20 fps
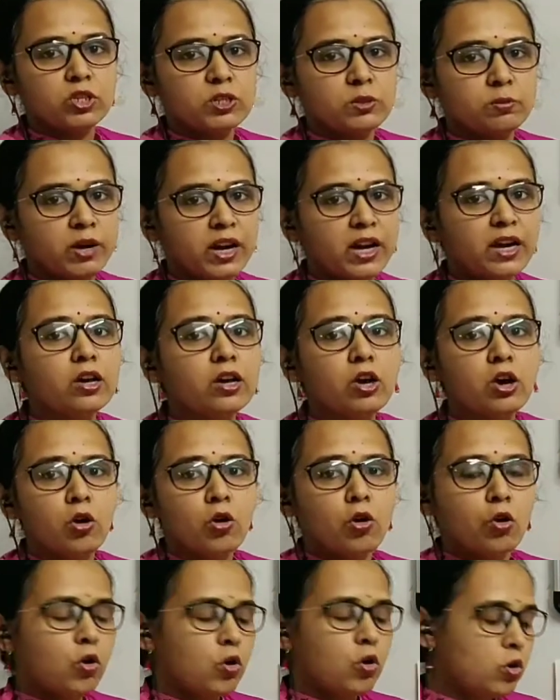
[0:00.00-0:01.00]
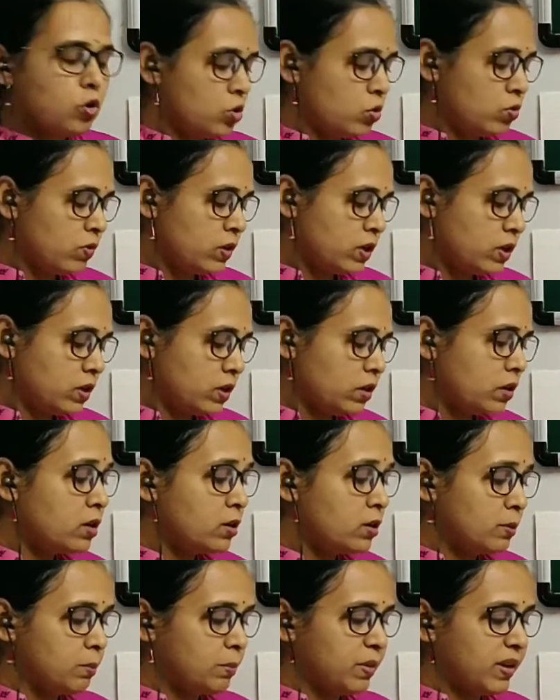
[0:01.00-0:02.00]
all over the
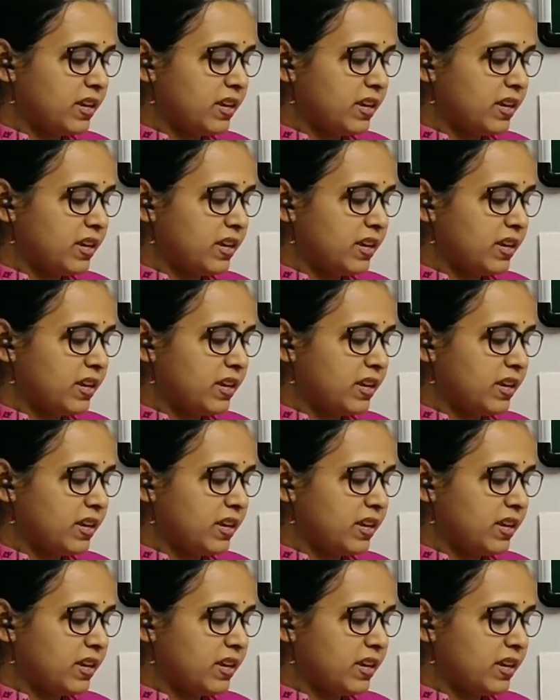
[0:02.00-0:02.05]
place.